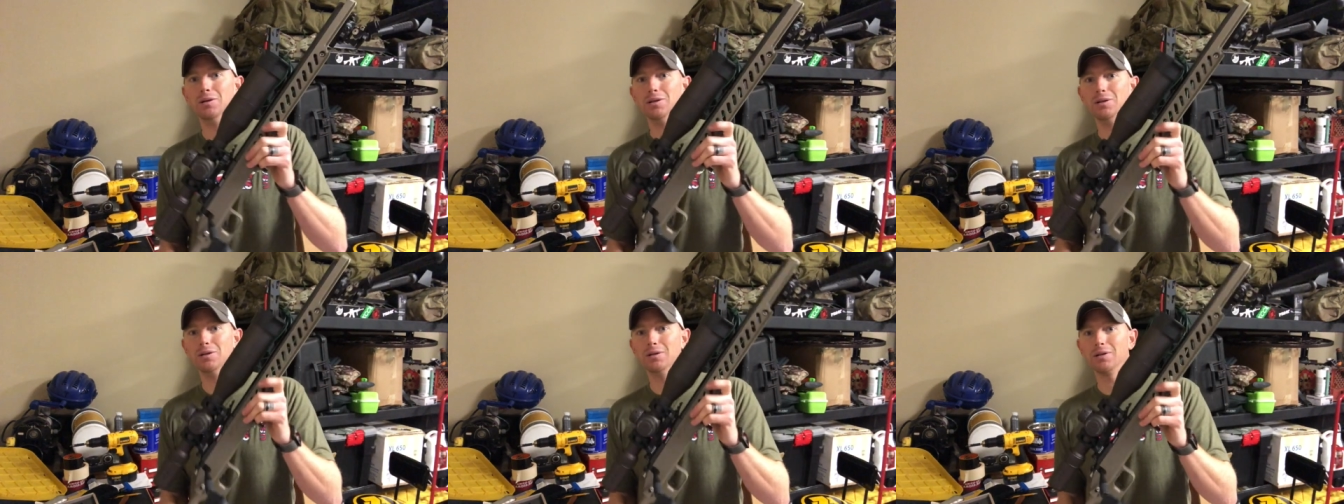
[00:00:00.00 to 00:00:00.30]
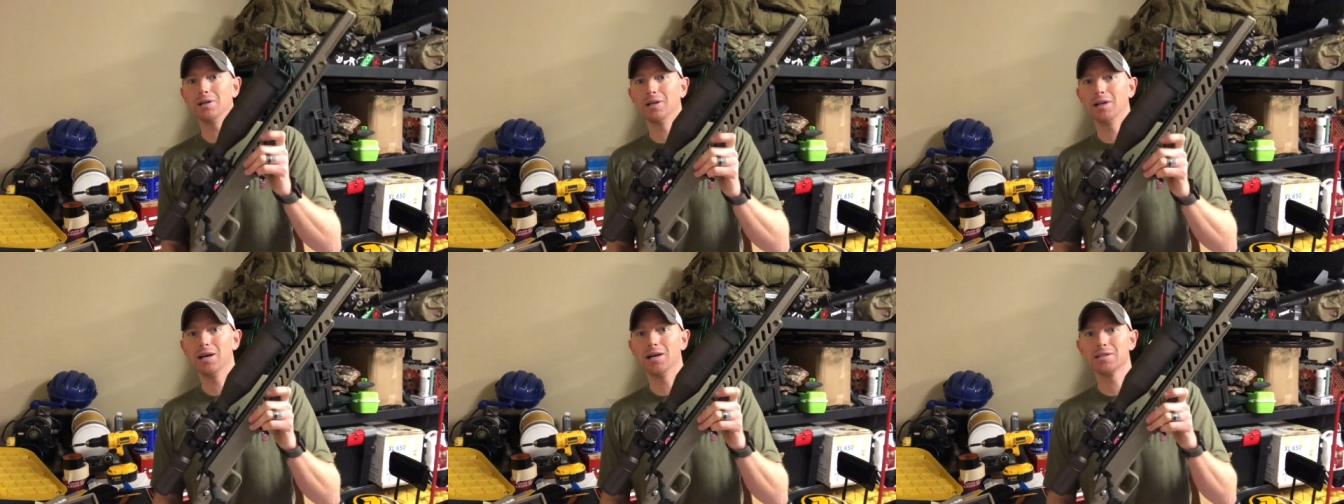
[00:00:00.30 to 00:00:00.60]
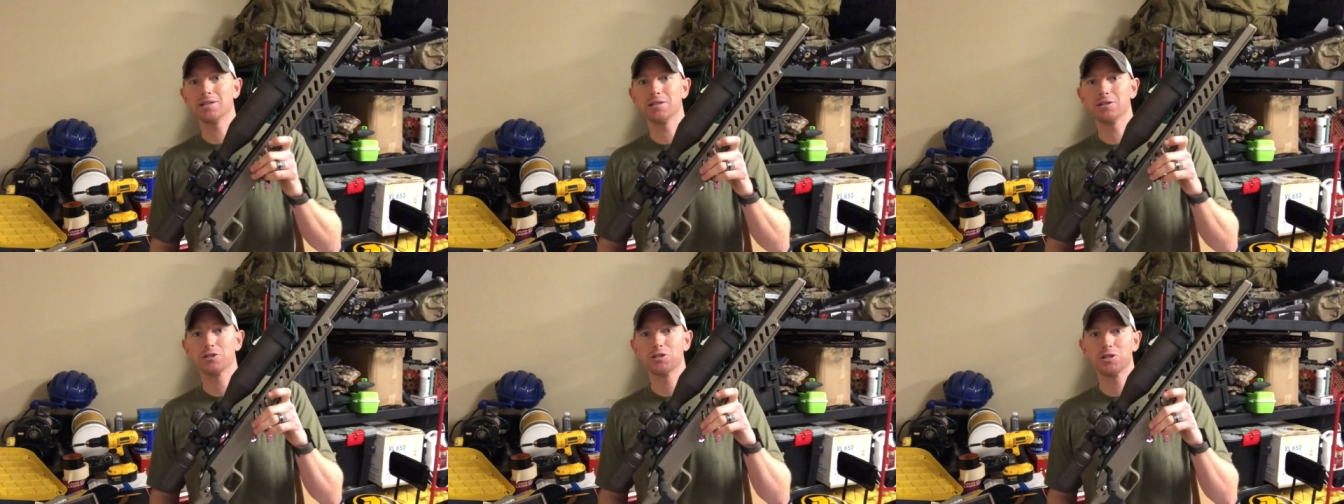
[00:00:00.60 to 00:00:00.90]
Okay
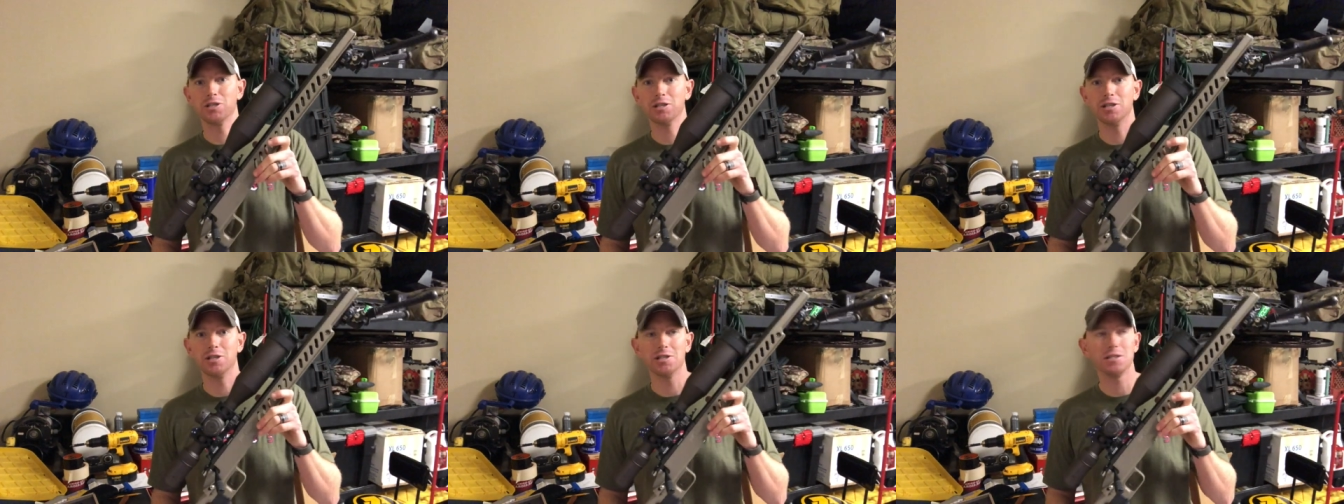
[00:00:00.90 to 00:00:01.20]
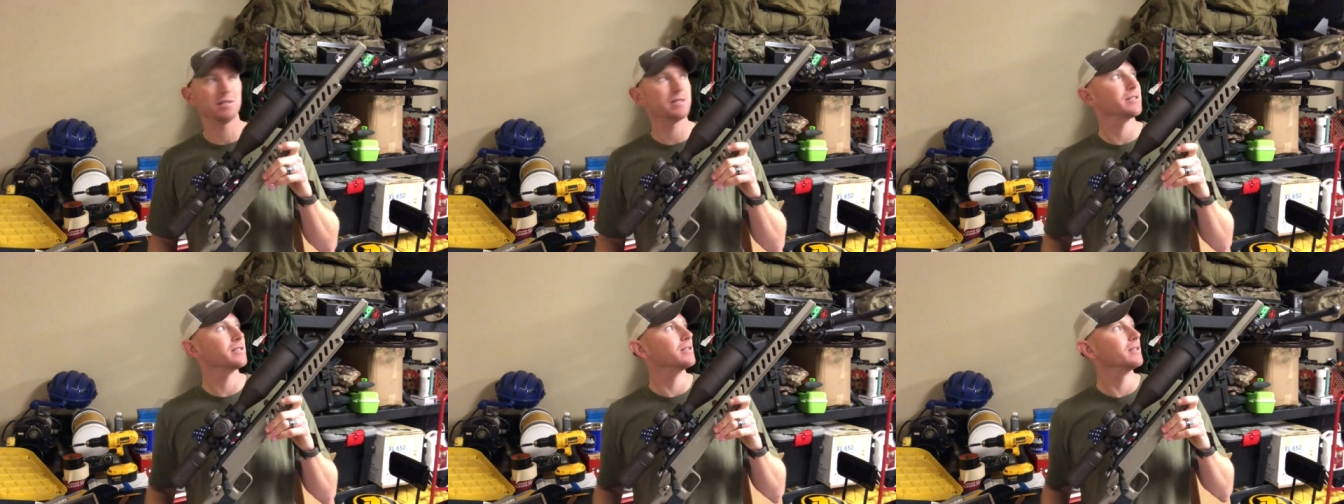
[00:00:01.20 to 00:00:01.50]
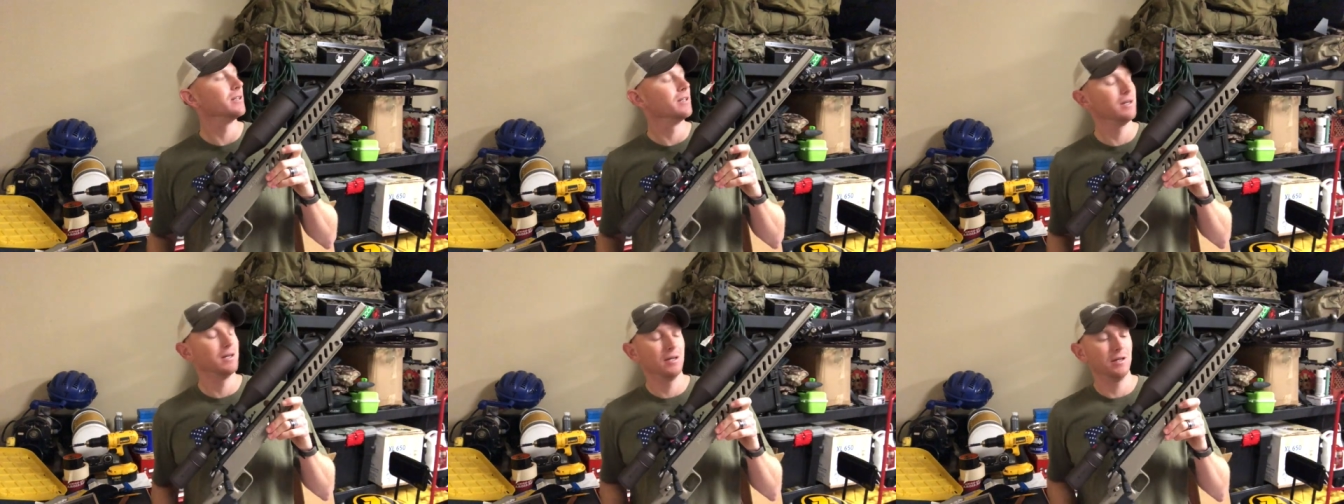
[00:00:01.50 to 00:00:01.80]
guys, here she is.
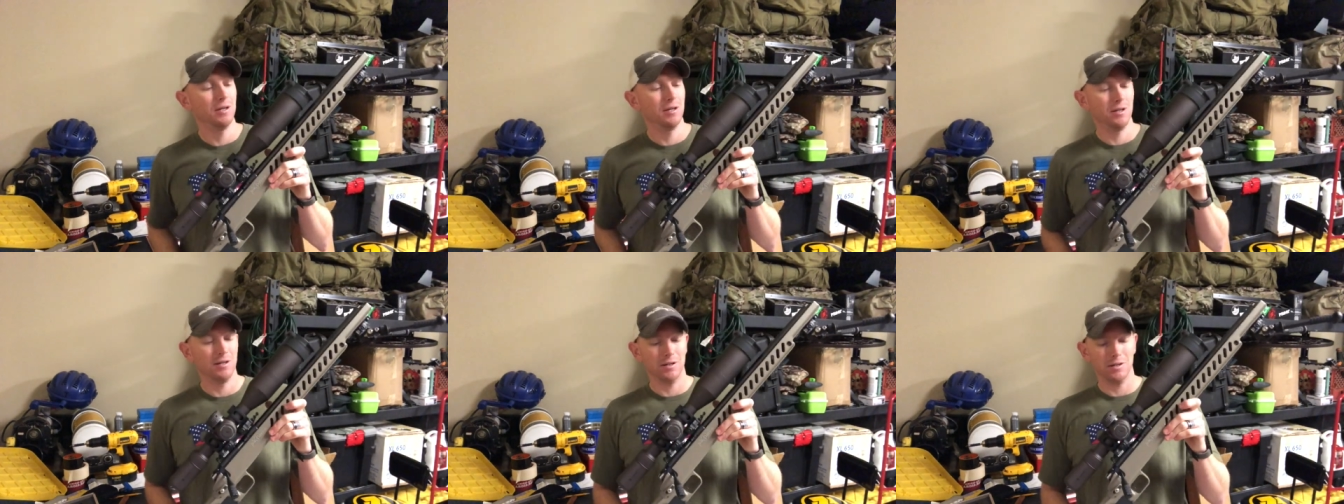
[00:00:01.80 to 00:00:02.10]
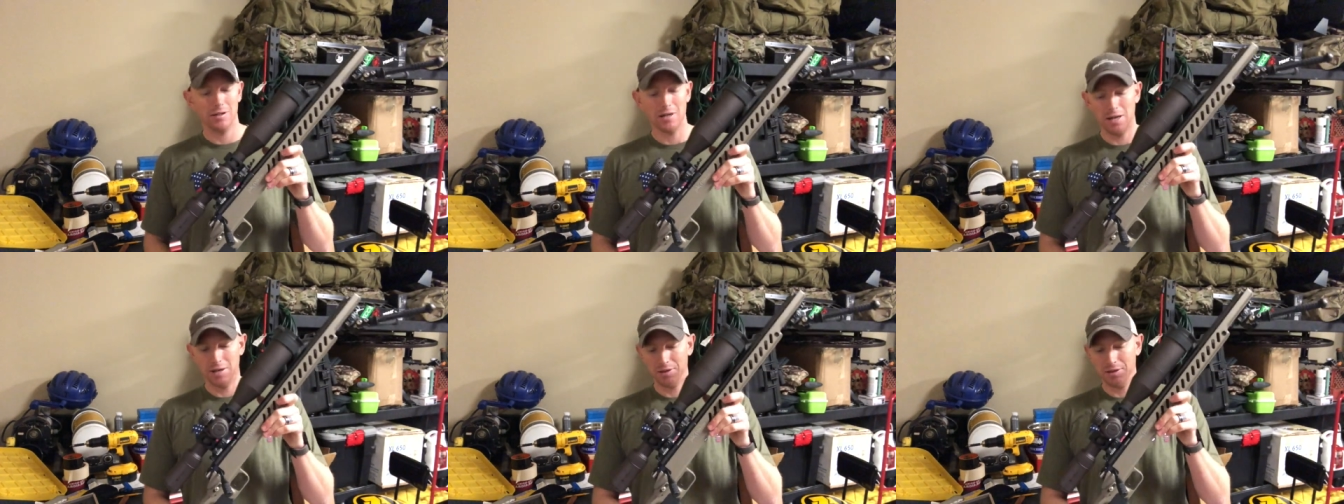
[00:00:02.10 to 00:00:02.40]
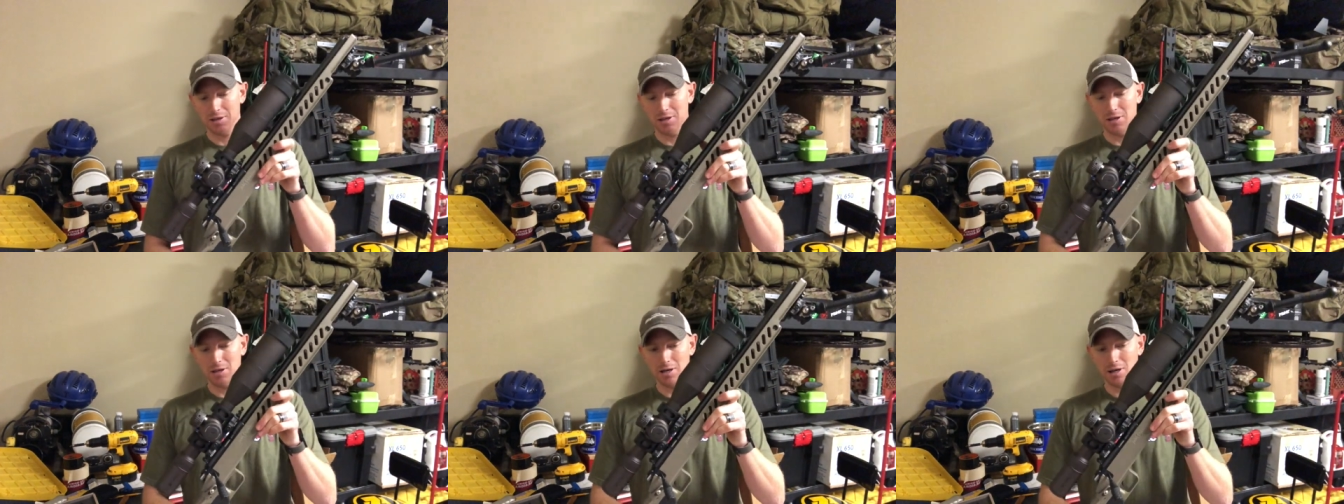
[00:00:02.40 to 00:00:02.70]
Got
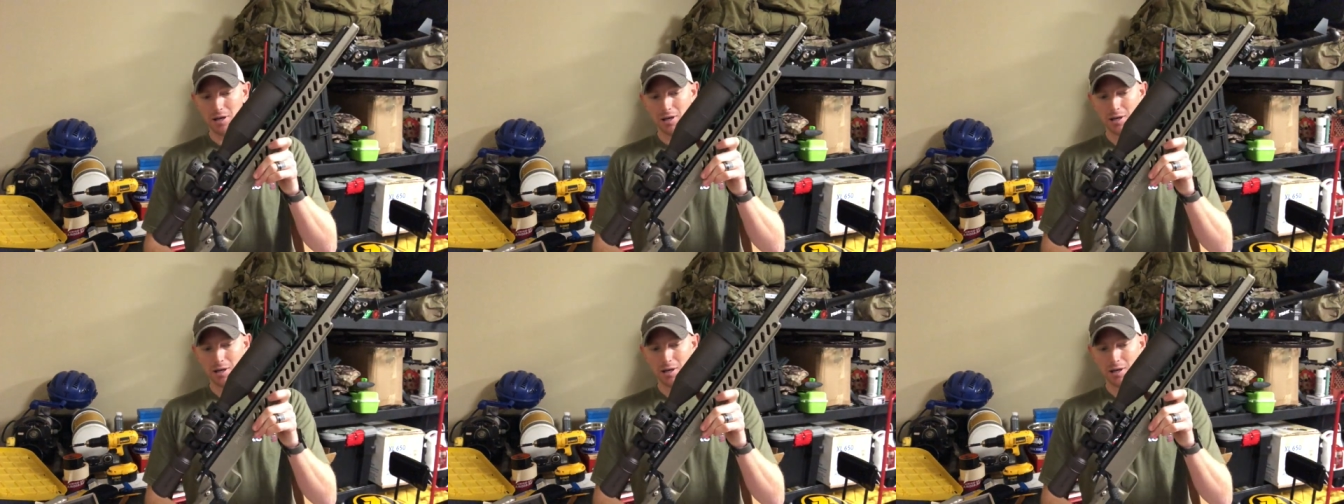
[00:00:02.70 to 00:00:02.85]
the